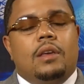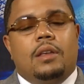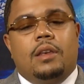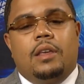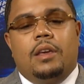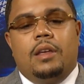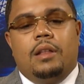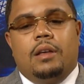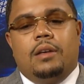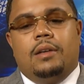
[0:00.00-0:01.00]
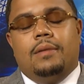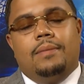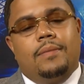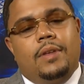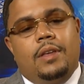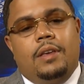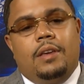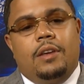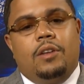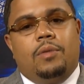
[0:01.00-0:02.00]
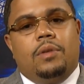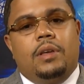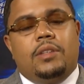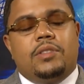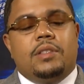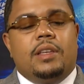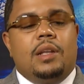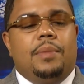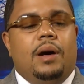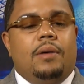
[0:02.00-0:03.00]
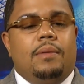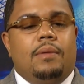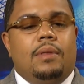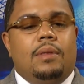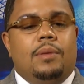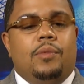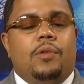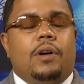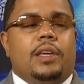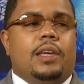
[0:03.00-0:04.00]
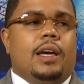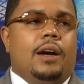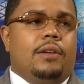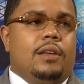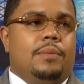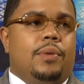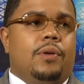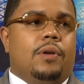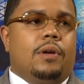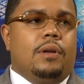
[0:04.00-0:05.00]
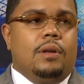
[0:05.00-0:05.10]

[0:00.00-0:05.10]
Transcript: Indeed. Uh, you know, the interesting thing about the Milwaukee County Board